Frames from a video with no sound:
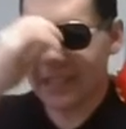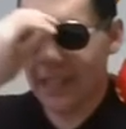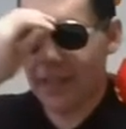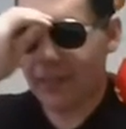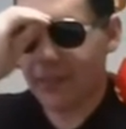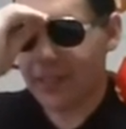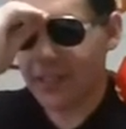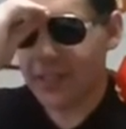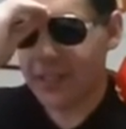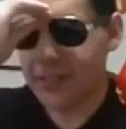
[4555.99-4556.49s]
I
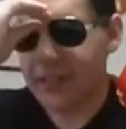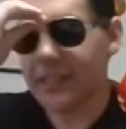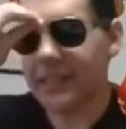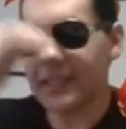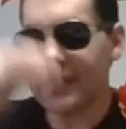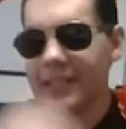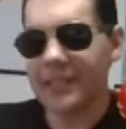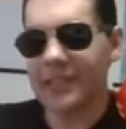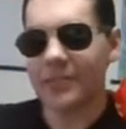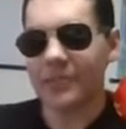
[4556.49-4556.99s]
want to do it at
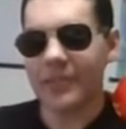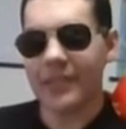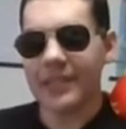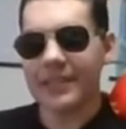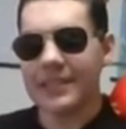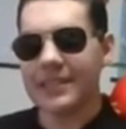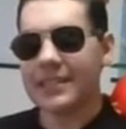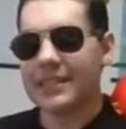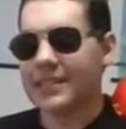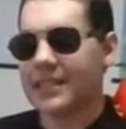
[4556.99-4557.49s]
least
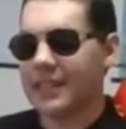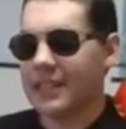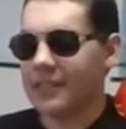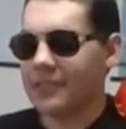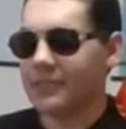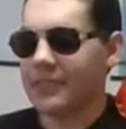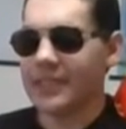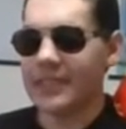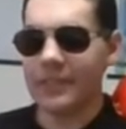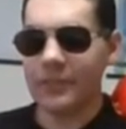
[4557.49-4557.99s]
once because the,
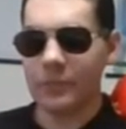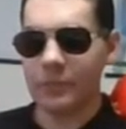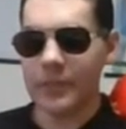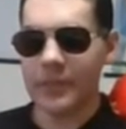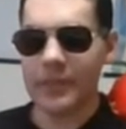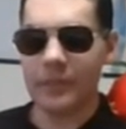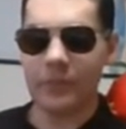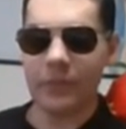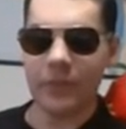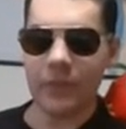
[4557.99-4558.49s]
reason, the
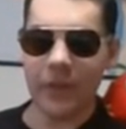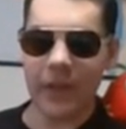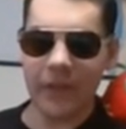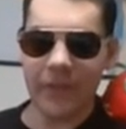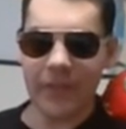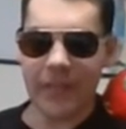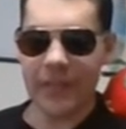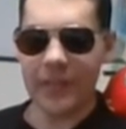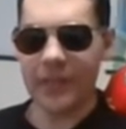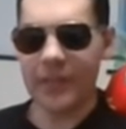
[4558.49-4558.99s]
reason before I
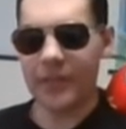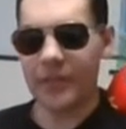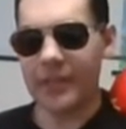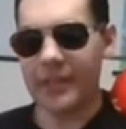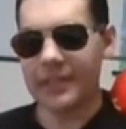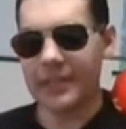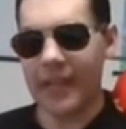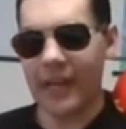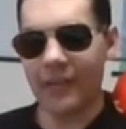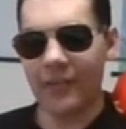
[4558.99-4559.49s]
wanted to do it
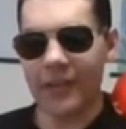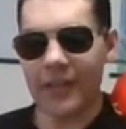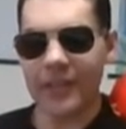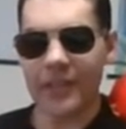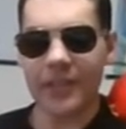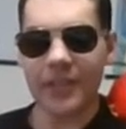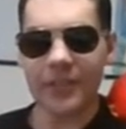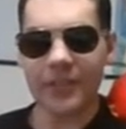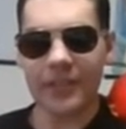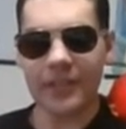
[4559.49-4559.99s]
is I wanted to
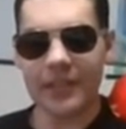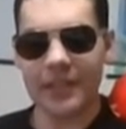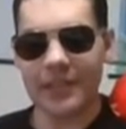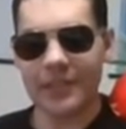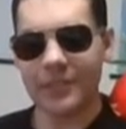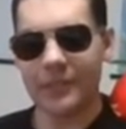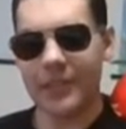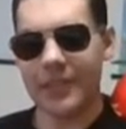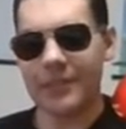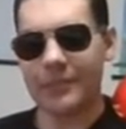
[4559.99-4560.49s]
do it at
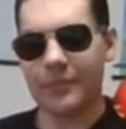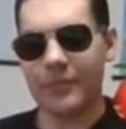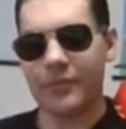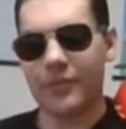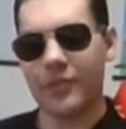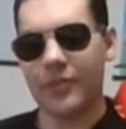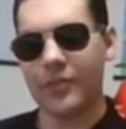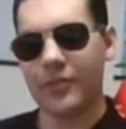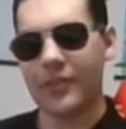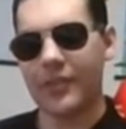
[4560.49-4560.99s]
least once before